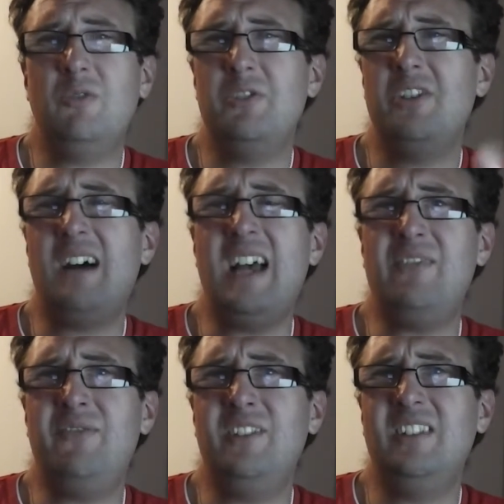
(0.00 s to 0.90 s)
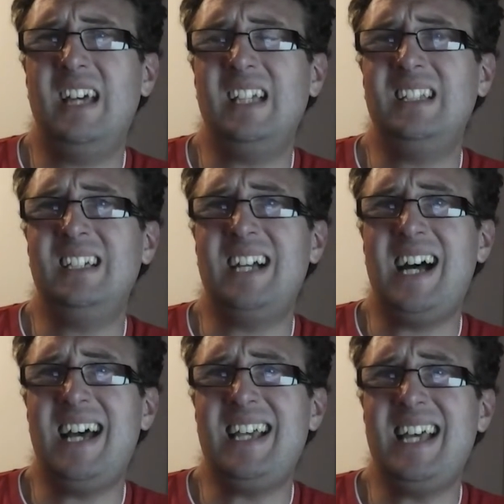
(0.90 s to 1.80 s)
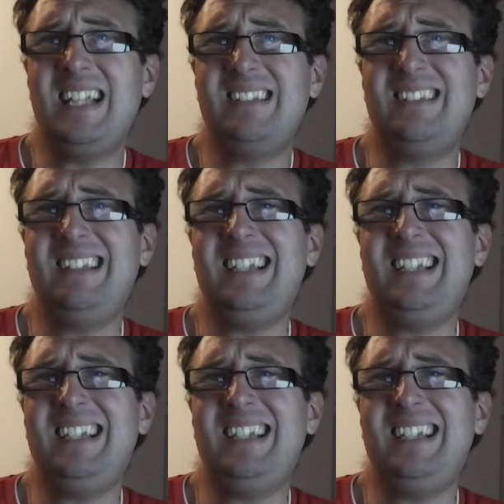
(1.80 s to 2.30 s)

although I feel like the guy has